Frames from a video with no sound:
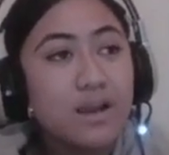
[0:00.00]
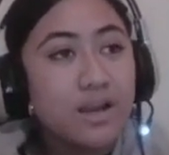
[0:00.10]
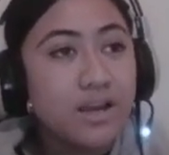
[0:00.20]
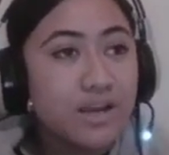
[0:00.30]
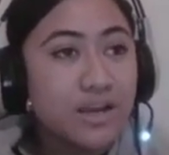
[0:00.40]
a
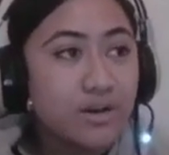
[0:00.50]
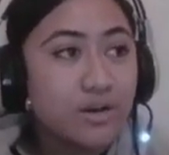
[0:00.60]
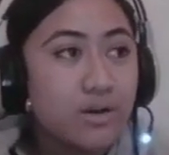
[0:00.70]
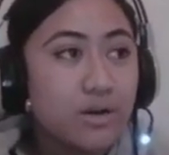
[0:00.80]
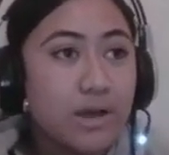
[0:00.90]
head
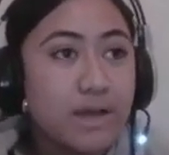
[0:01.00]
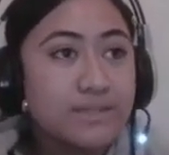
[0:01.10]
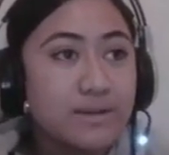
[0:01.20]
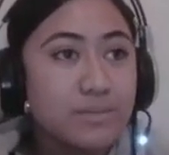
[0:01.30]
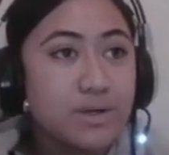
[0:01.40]
girl or as
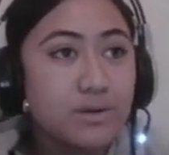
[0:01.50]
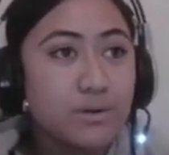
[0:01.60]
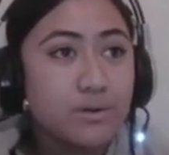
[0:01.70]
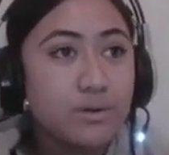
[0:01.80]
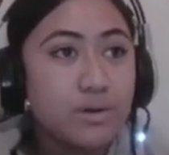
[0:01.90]
someone
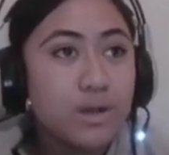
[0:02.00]
who